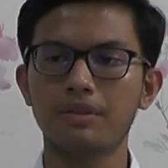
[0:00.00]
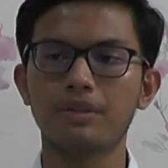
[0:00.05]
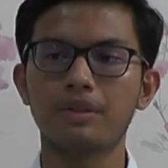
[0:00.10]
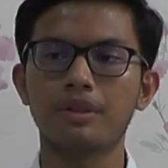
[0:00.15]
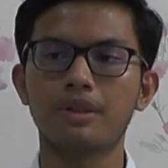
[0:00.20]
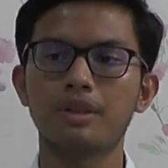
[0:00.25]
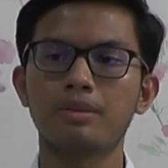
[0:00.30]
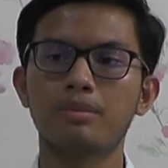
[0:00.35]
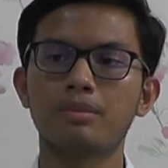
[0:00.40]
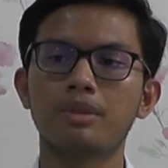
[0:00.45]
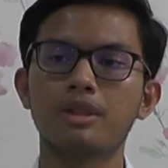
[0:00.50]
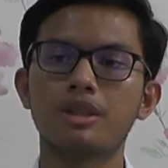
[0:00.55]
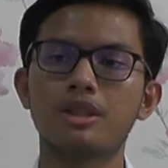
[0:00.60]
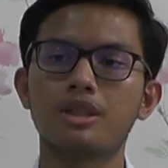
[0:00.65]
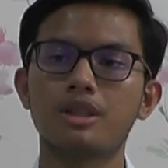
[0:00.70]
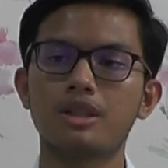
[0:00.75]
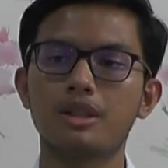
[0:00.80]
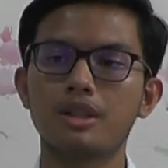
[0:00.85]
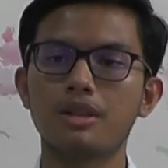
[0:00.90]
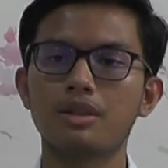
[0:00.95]
very
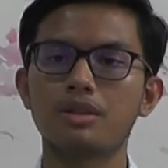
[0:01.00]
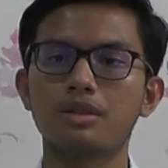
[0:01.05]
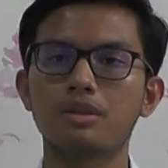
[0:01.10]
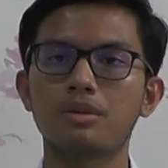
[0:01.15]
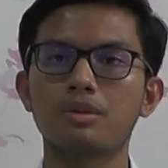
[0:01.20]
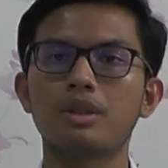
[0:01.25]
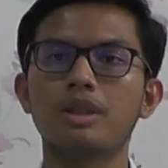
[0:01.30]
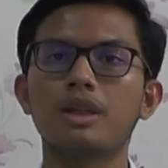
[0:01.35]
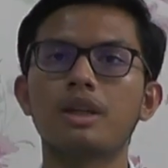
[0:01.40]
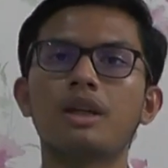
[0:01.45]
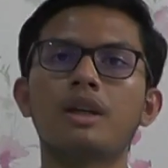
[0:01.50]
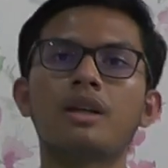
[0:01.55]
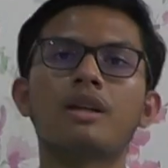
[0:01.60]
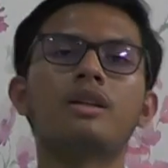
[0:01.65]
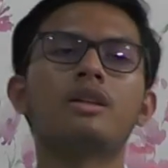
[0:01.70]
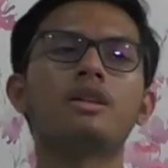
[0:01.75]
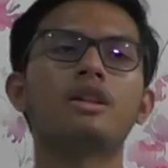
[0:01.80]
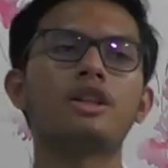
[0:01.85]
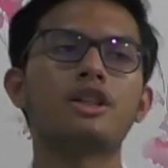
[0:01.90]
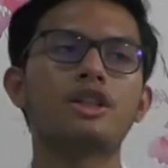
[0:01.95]
much into
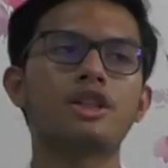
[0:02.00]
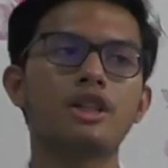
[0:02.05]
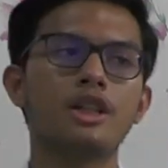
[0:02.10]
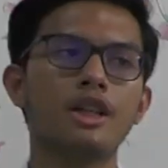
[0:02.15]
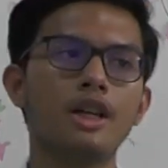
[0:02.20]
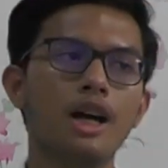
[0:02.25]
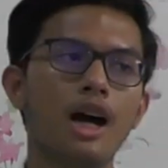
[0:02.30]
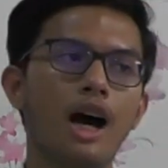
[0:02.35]
English.